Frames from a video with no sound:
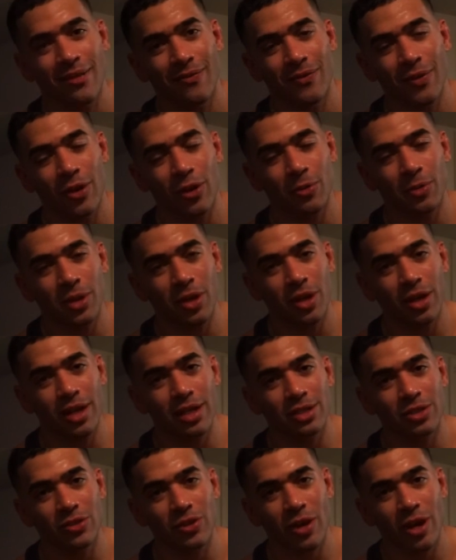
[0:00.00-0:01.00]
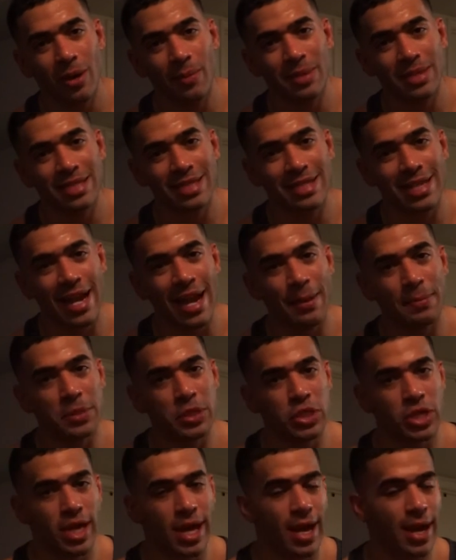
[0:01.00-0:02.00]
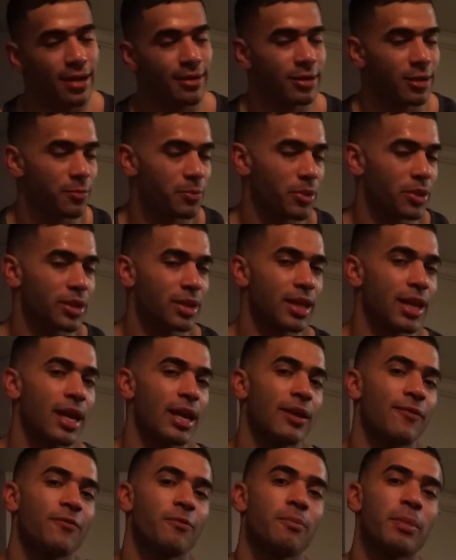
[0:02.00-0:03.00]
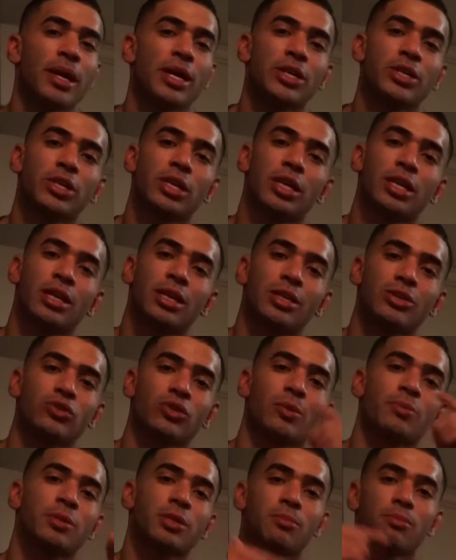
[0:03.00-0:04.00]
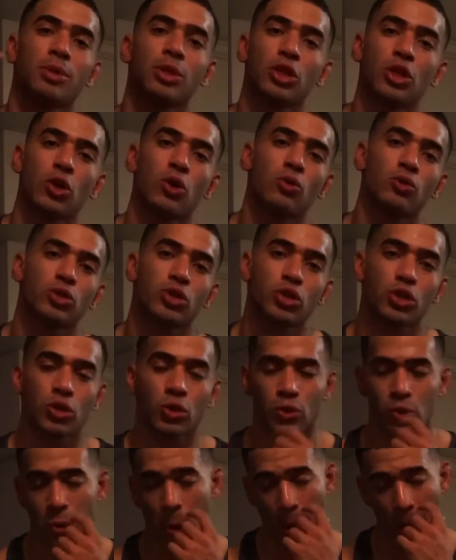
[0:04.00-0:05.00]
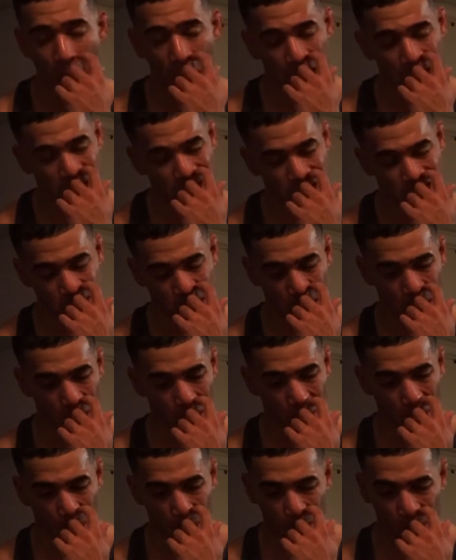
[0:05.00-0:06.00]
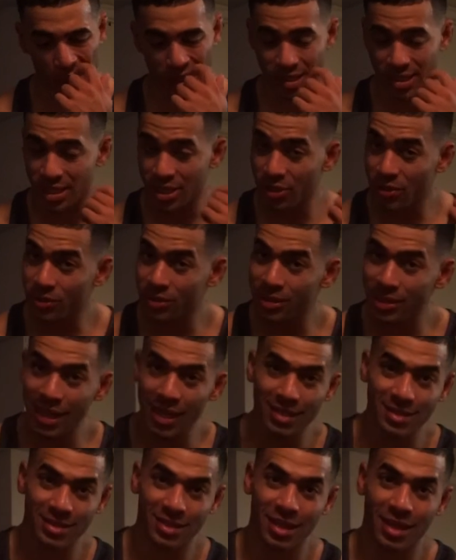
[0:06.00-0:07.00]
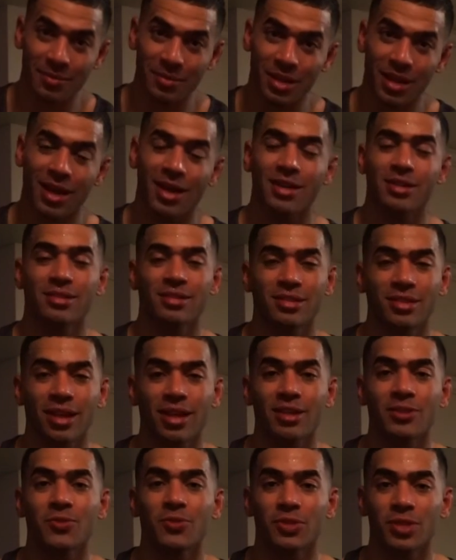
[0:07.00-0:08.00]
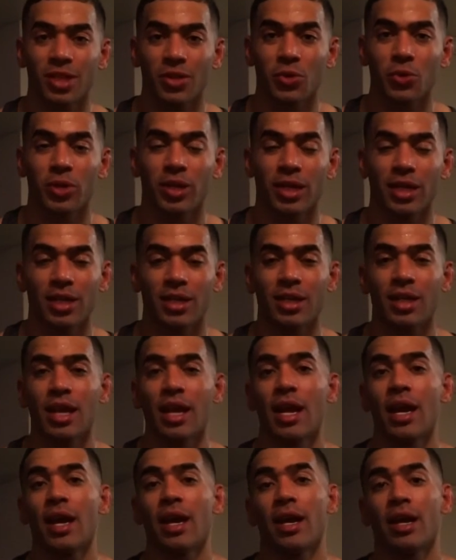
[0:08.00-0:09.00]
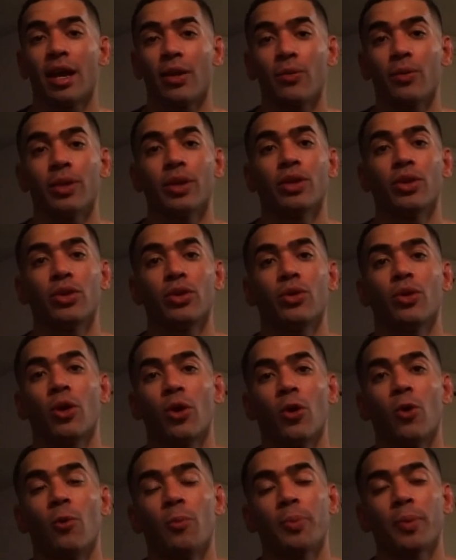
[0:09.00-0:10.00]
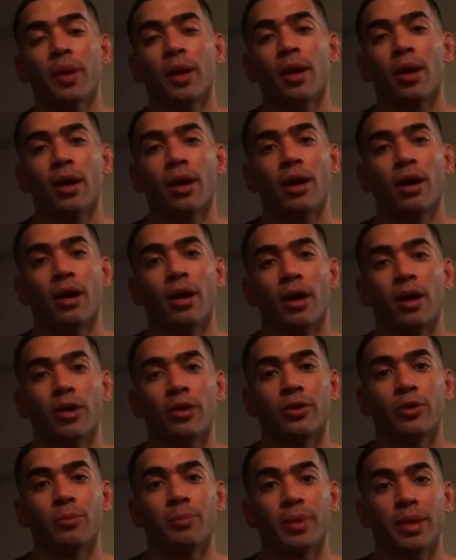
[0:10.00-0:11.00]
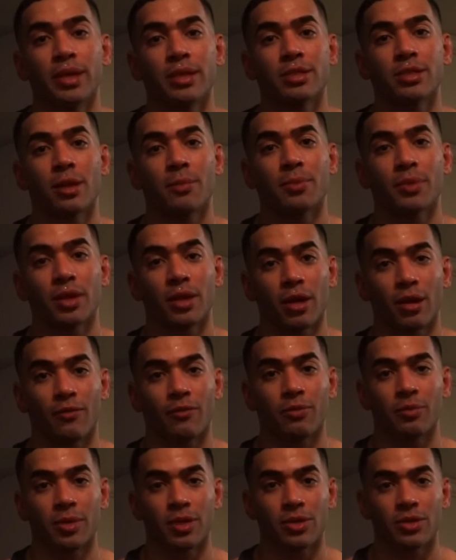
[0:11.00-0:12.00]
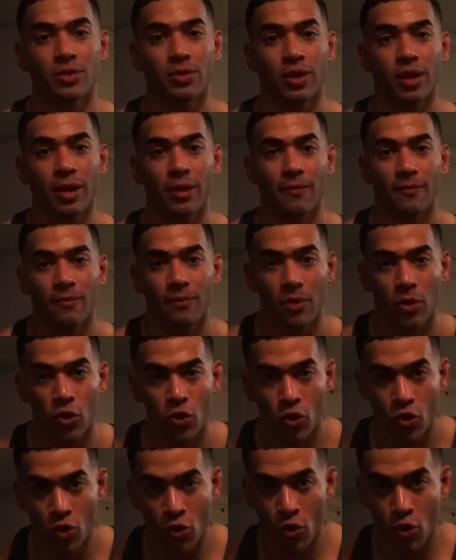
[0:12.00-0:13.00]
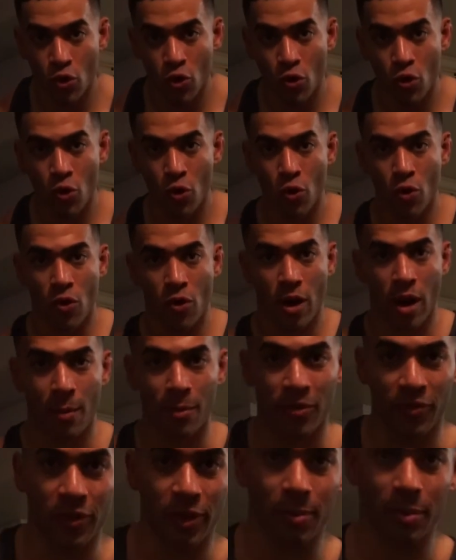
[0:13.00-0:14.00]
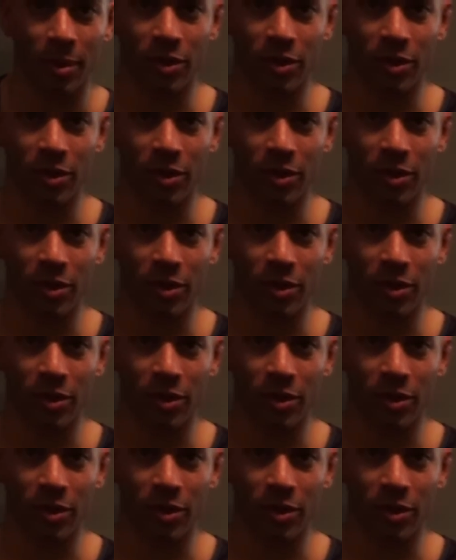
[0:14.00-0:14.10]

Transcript: follow me on Instagram and Snapchat. I'll put that information in the description below too. So until next time, guys, thanks for tuning in, and I really do hope you pick something up from this, okay? I've been thinking